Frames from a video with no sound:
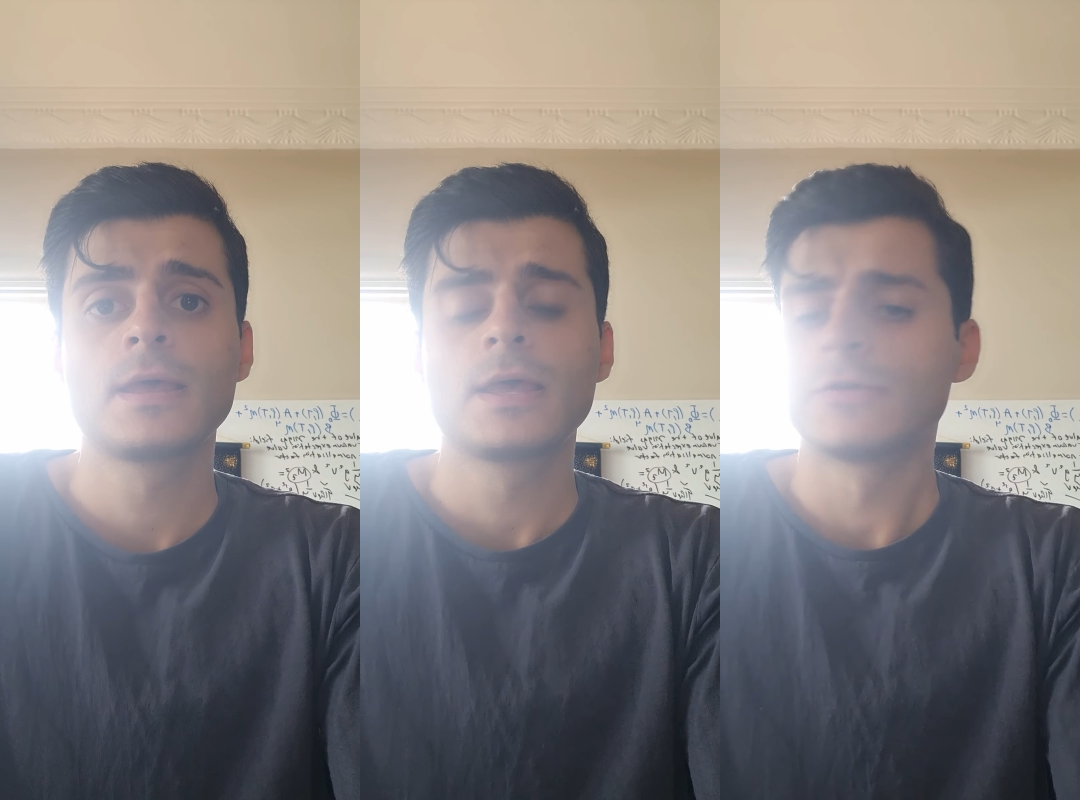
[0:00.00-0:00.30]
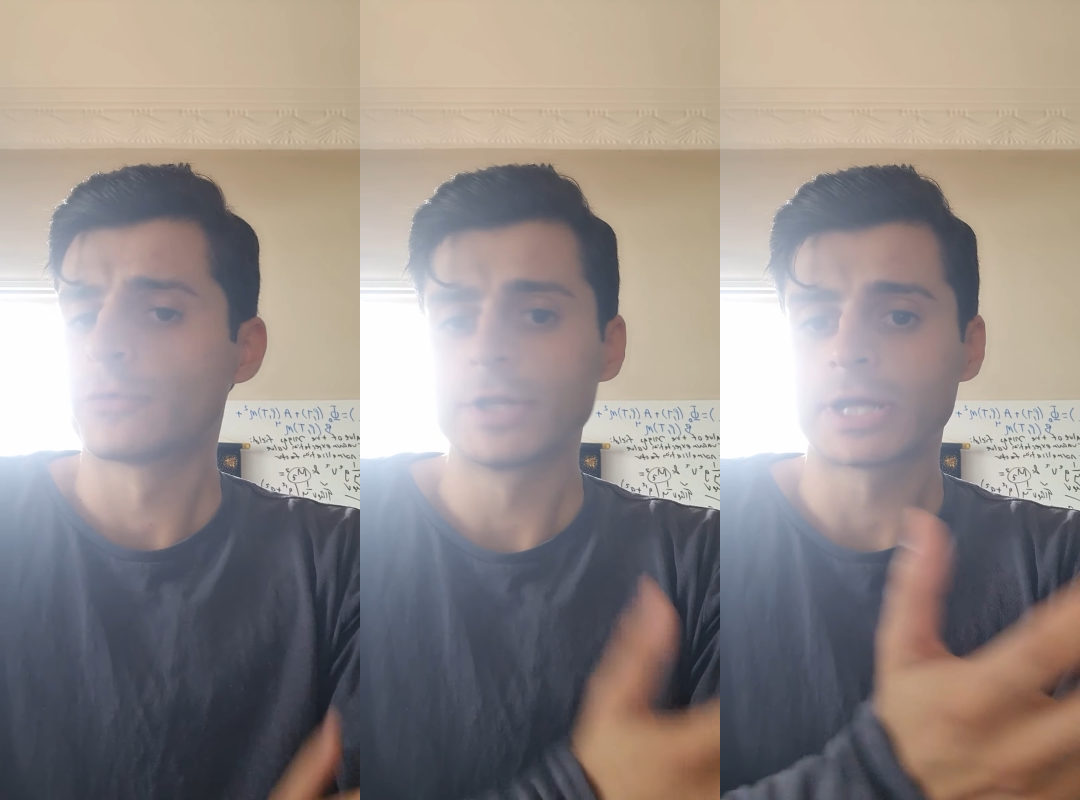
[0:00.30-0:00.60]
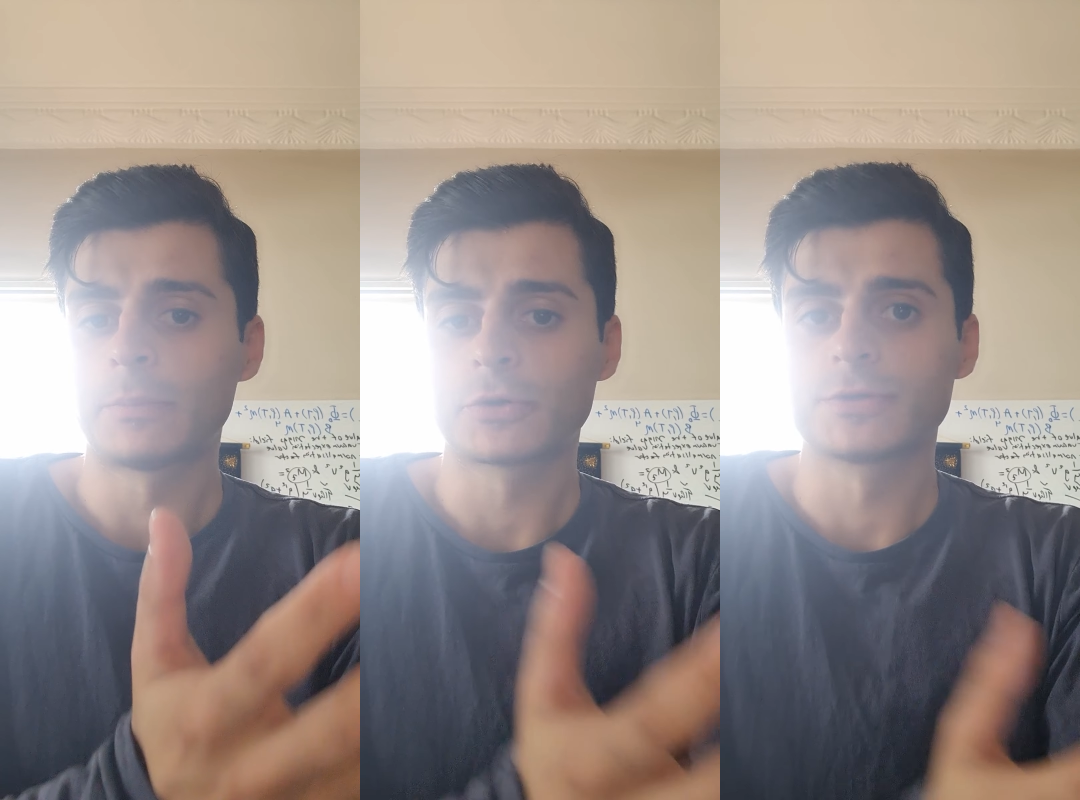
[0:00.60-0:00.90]
You've already
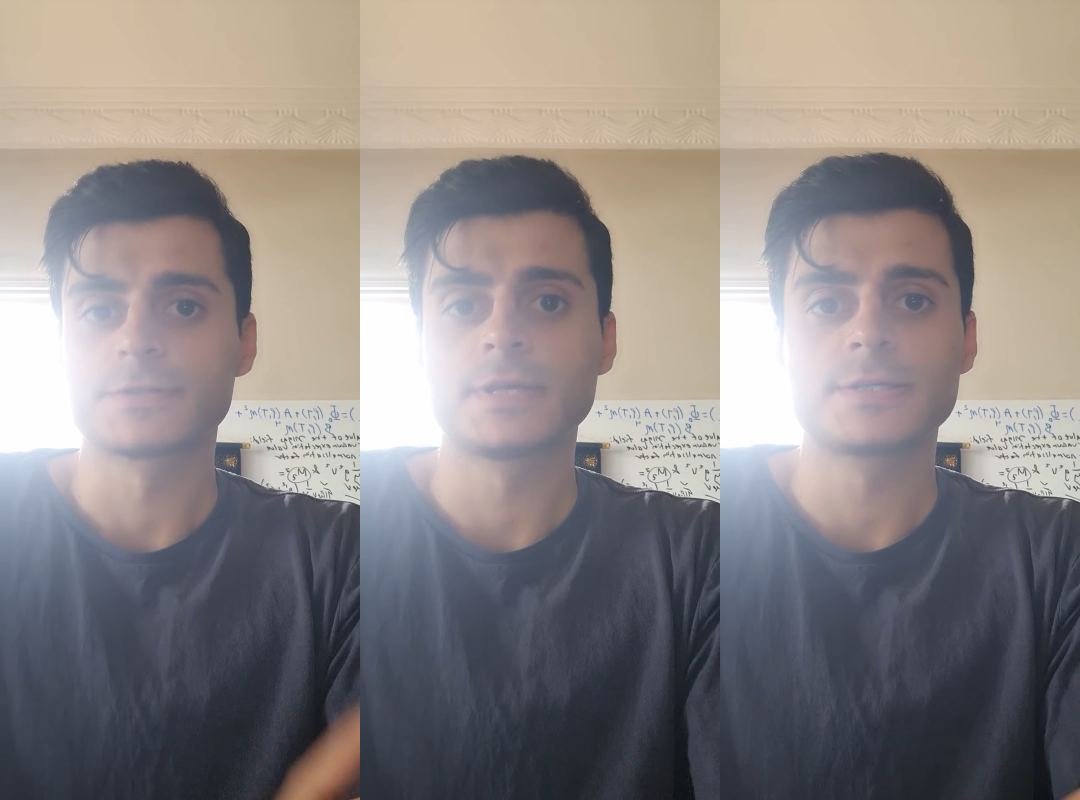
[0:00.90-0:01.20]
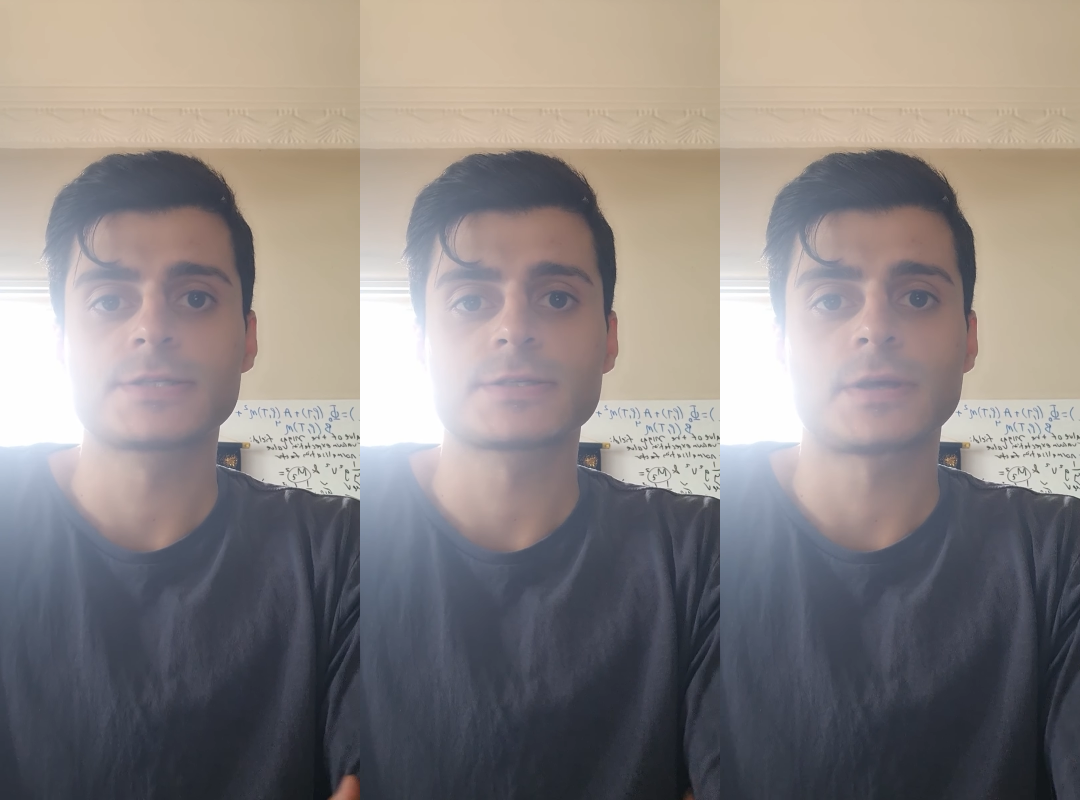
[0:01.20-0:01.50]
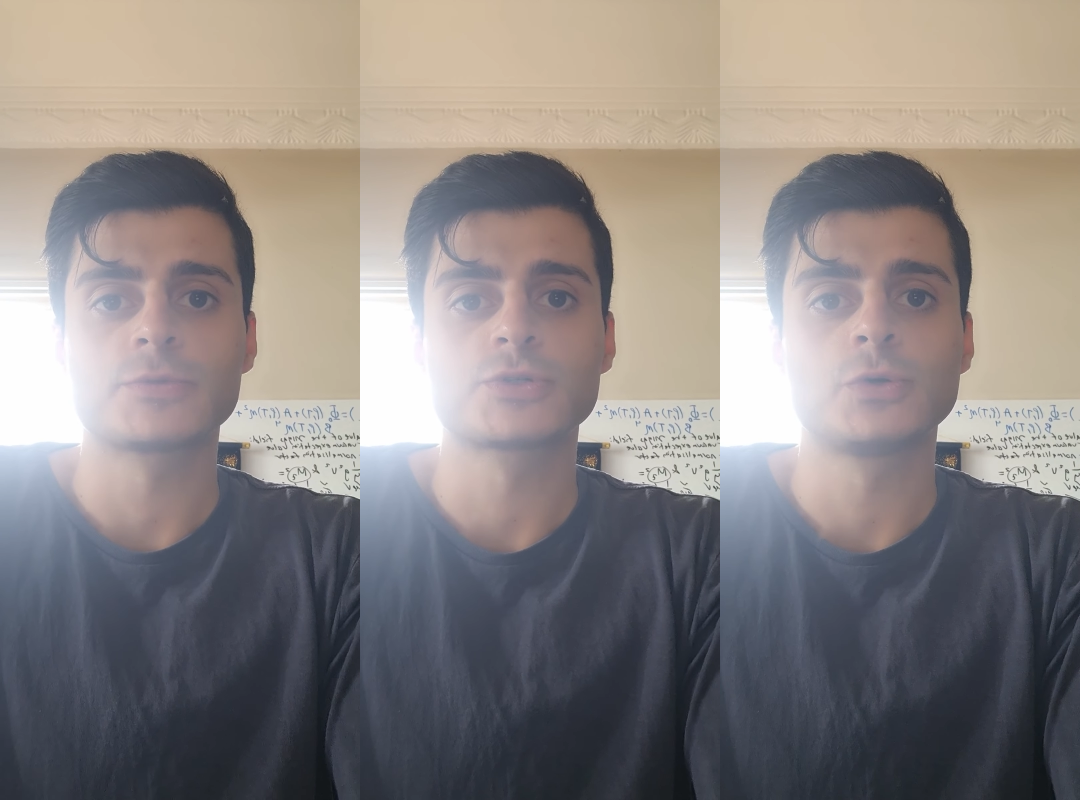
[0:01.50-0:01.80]
come across these,
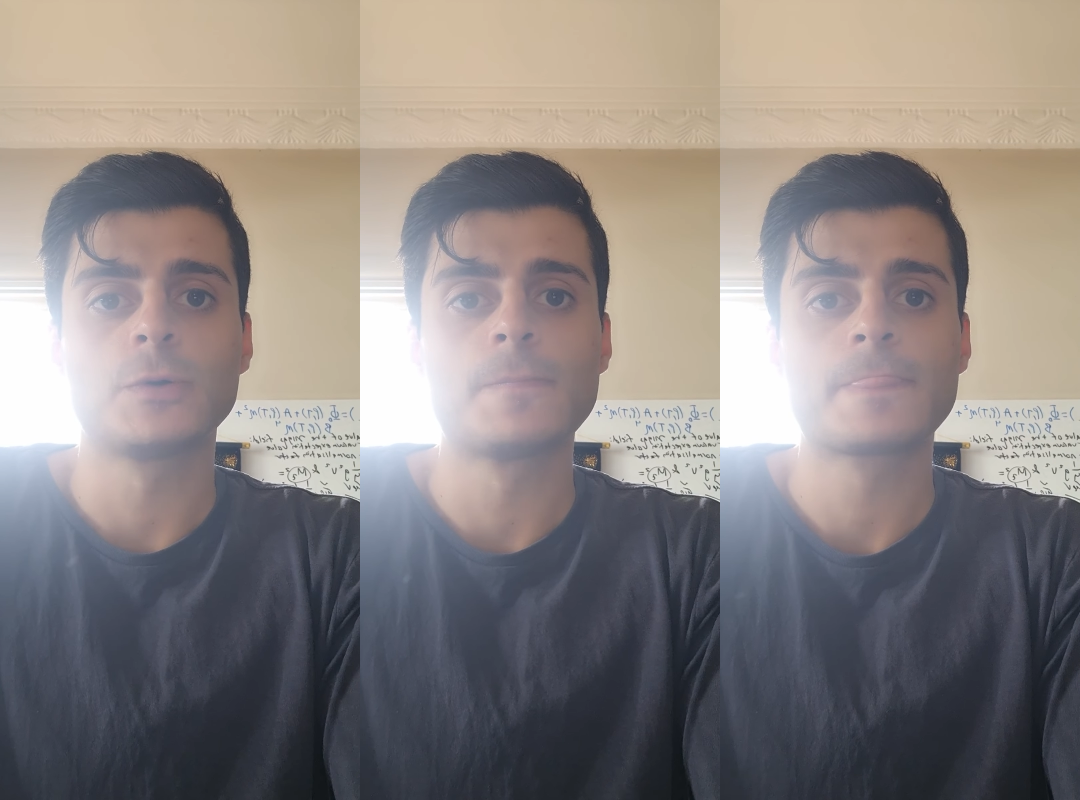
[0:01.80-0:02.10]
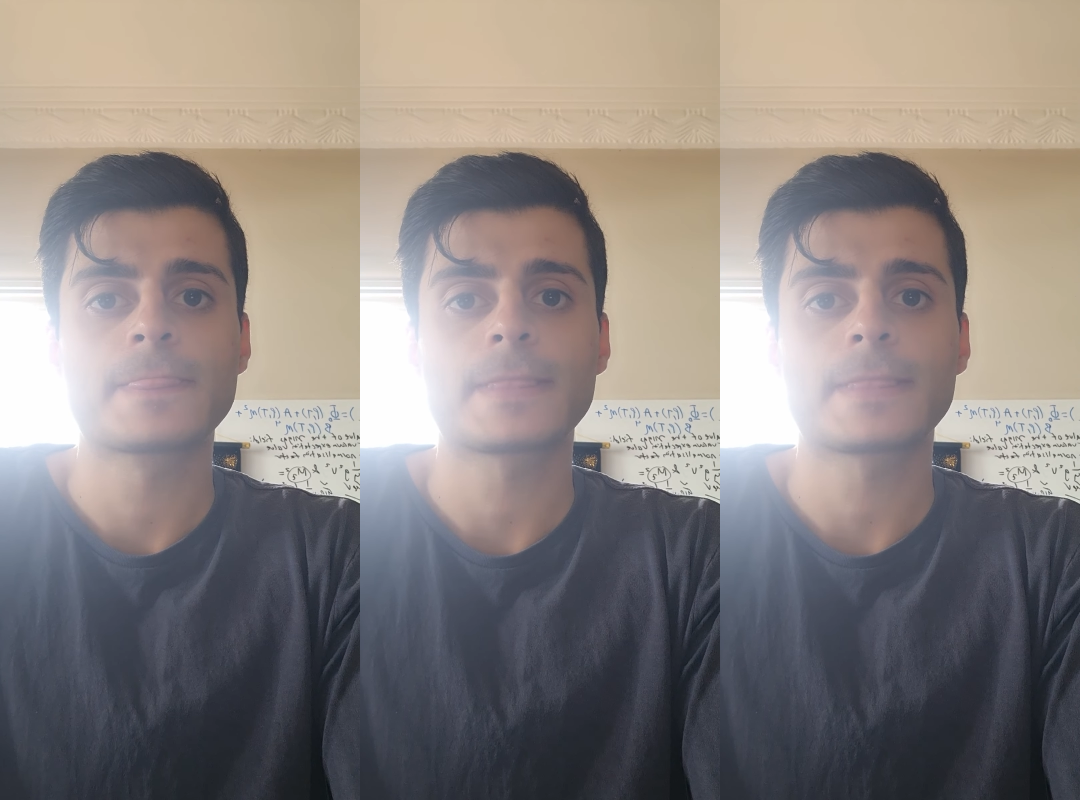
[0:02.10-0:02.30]
I'm sure,